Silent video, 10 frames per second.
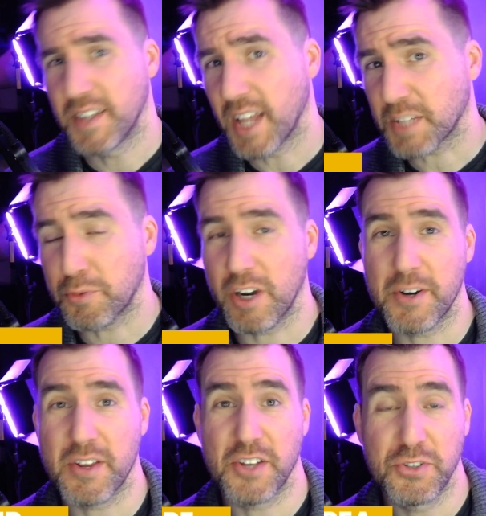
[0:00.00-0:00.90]
next
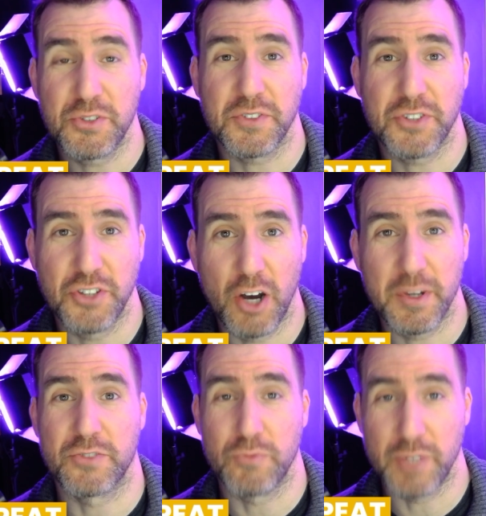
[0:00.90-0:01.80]
parameter that's useful to know
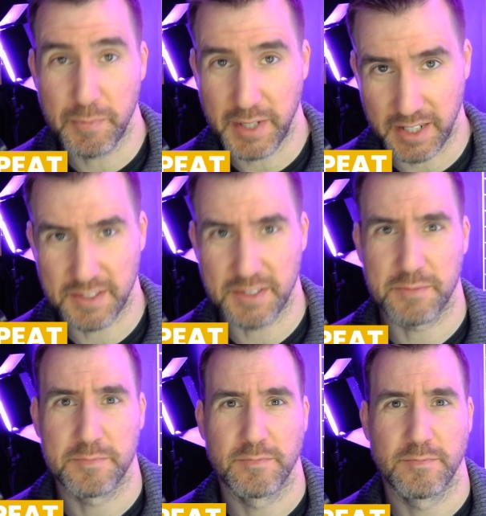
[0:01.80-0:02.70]
is repeat.
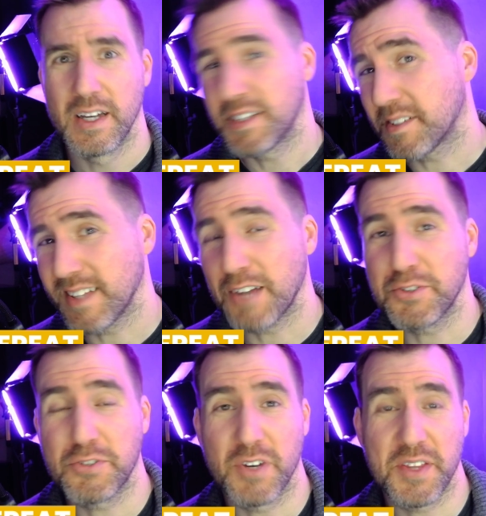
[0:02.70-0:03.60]
This allows you
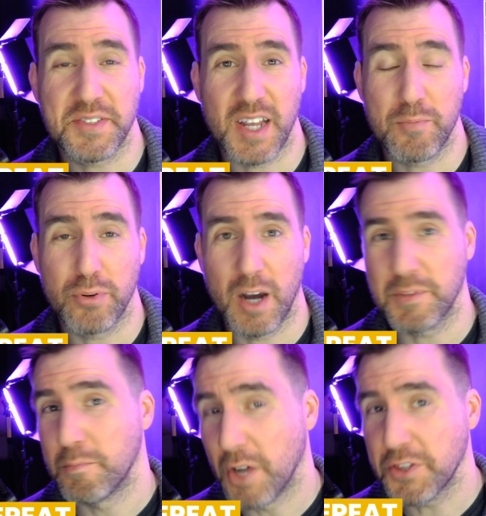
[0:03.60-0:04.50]
to run the same prompt
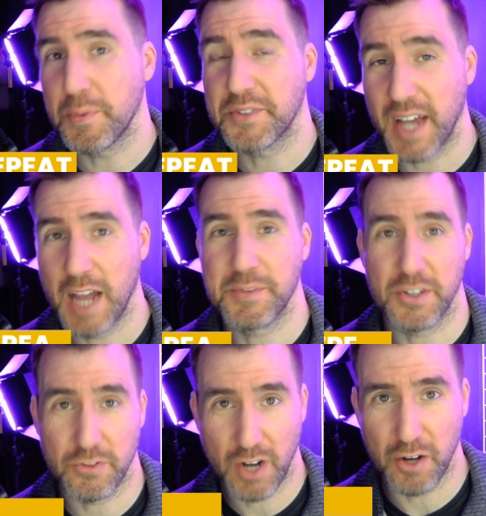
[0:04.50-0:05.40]
multiple times in
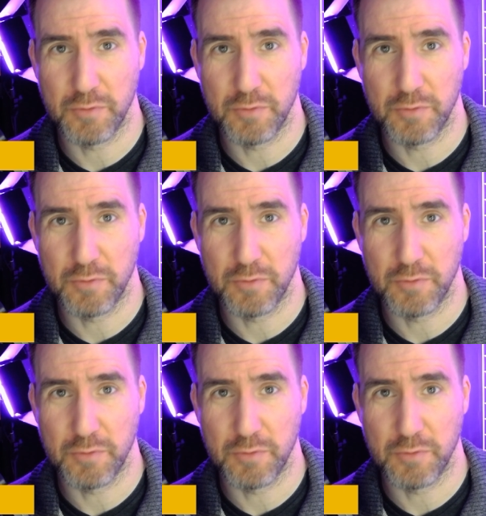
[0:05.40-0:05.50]
a row.